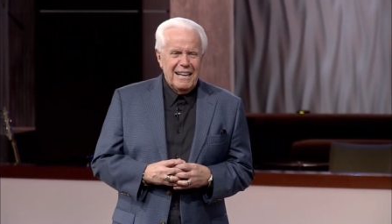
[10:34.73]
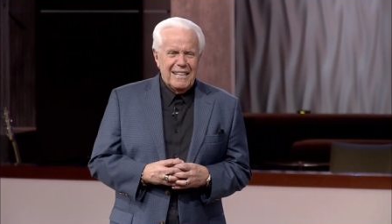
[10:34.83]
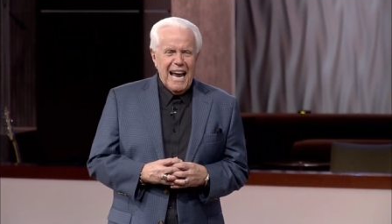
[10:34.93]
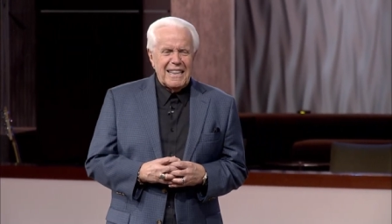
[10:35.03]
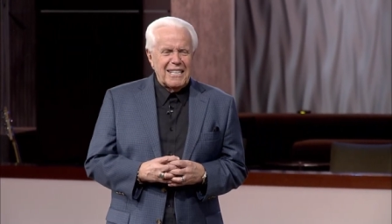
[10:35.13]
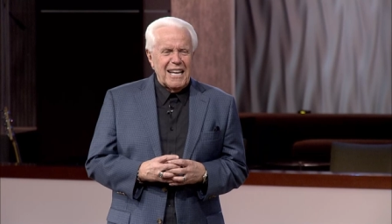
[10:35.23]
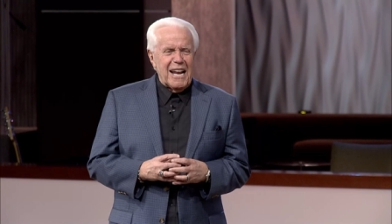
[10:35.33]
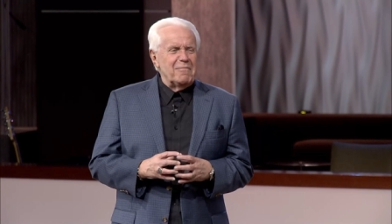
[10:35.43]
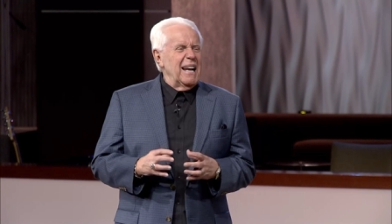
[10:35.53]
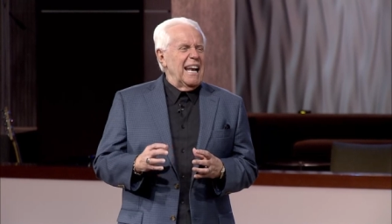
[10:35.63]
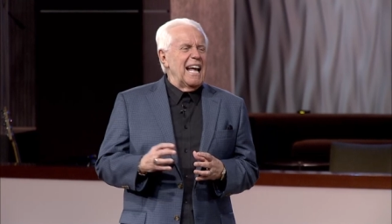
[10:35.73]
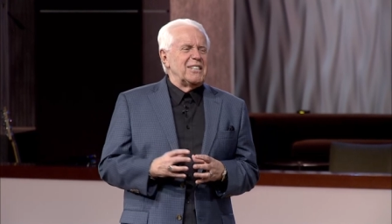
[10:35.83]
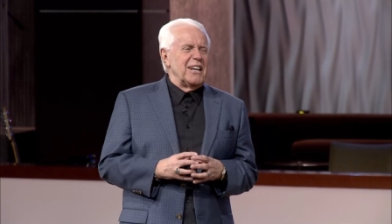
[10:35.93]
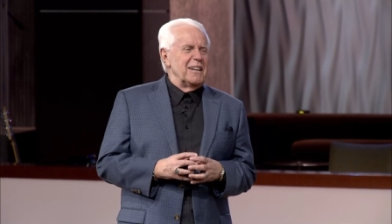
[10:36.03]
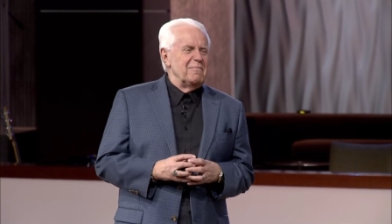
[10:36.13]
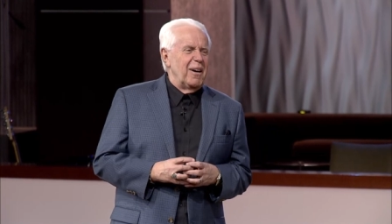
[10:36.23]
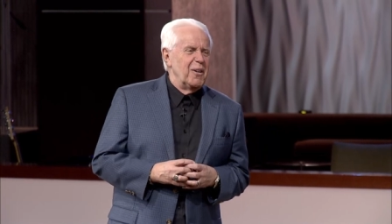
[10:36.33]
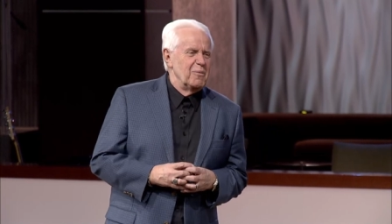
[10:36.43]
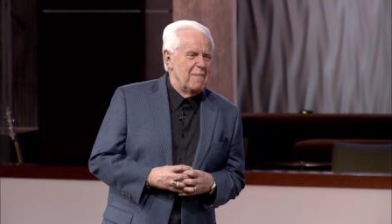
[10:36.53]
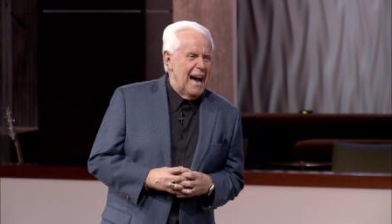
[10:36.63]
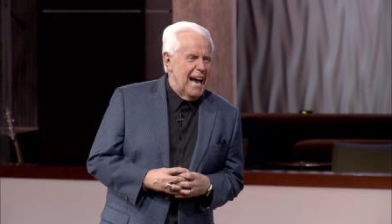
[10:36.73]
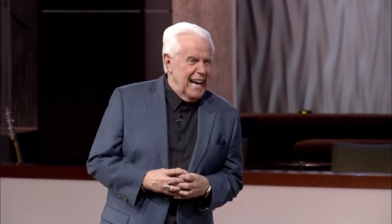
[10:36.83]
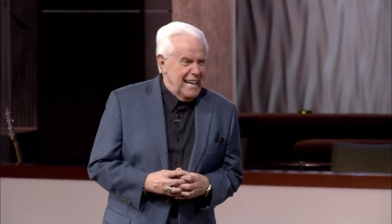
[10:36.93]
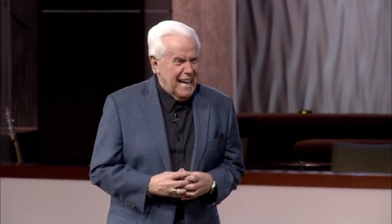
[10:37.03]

Kathy said, I'm a legend in my own mind.